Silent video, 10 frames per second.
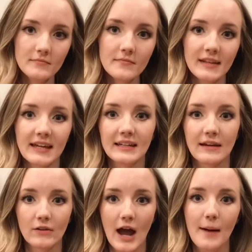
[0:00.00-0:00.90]
and it
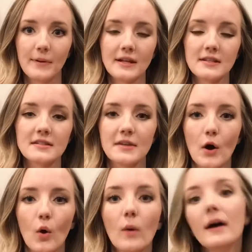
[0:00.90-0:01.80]
never happened.
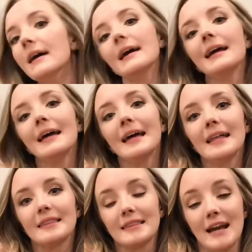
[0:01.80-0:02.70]
So
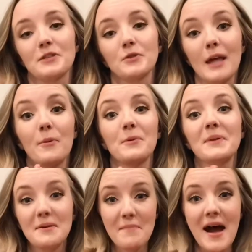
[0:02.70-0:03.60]
that would
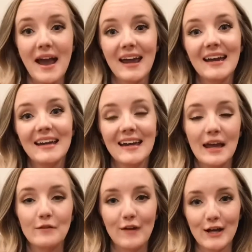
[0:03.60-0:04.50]
be my
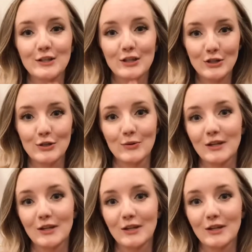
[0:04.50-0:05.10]
advice to you.